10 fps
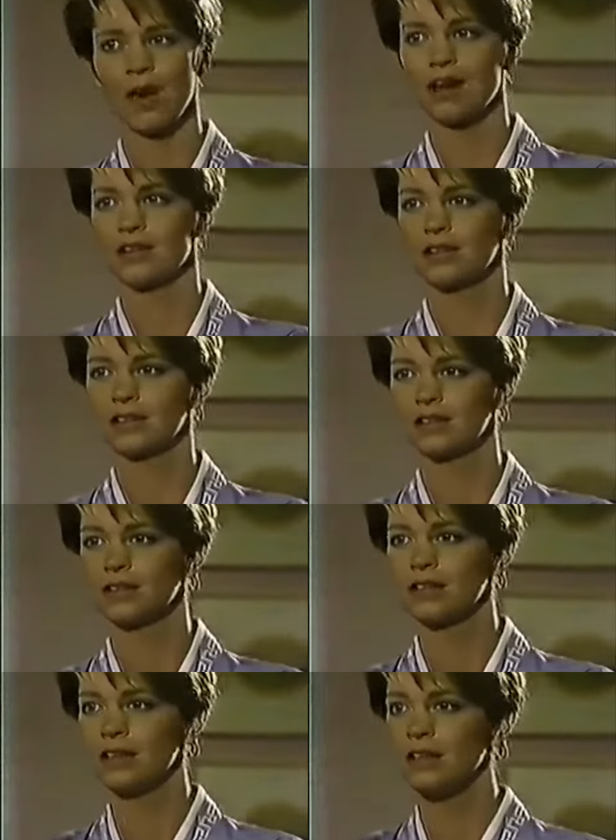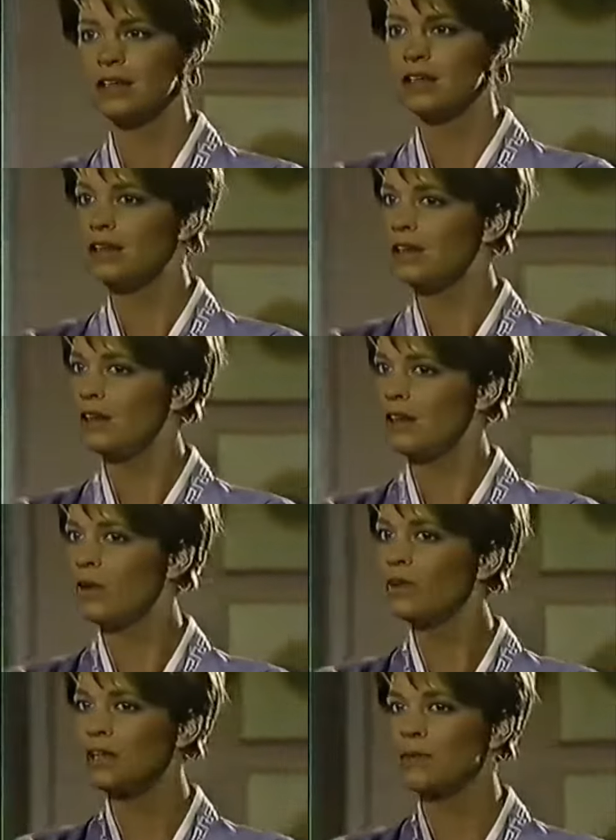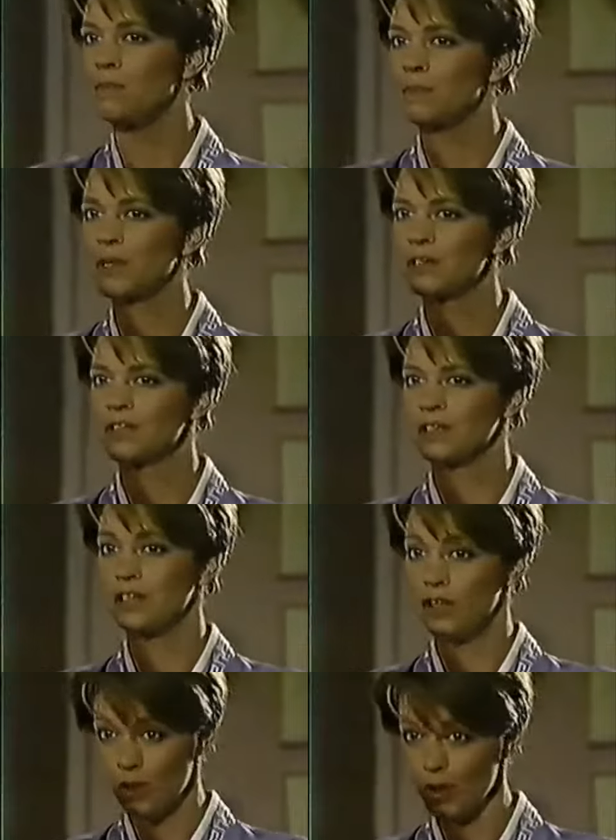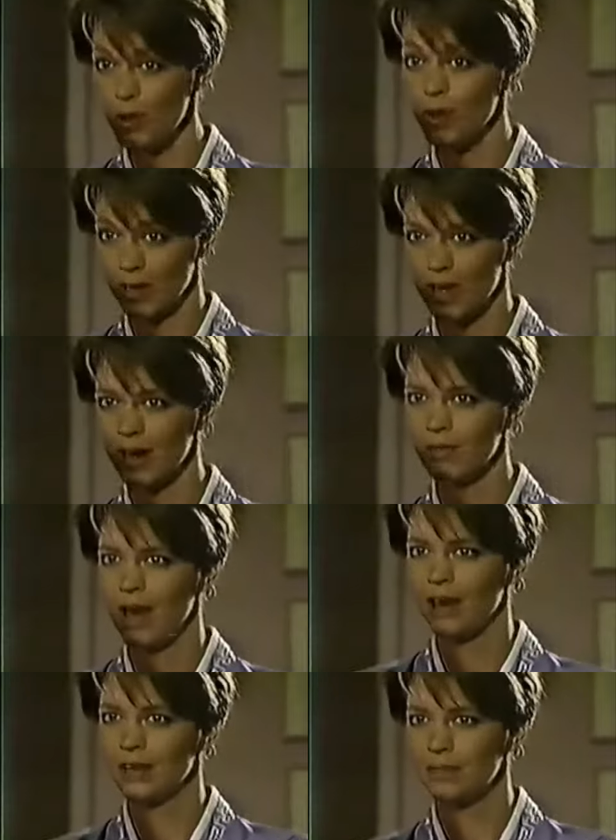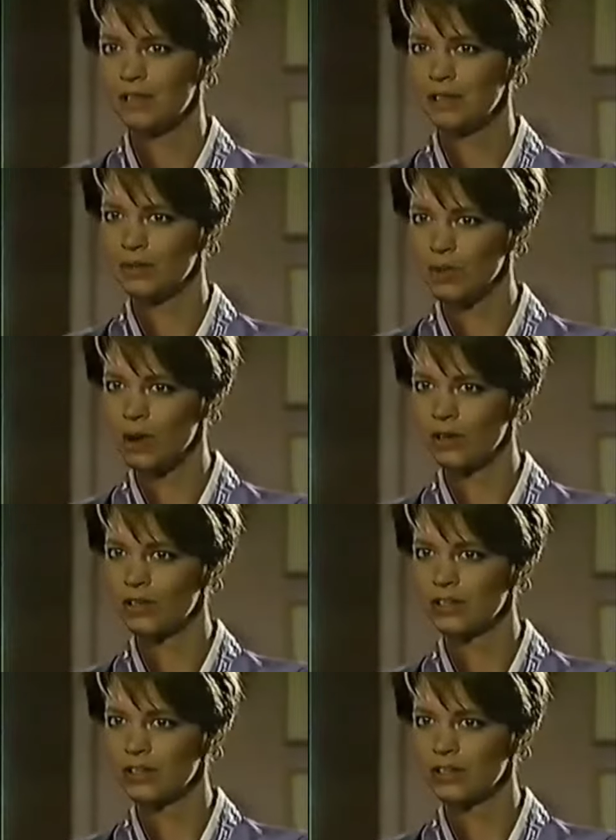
Very right. The only person you care about, Mrs.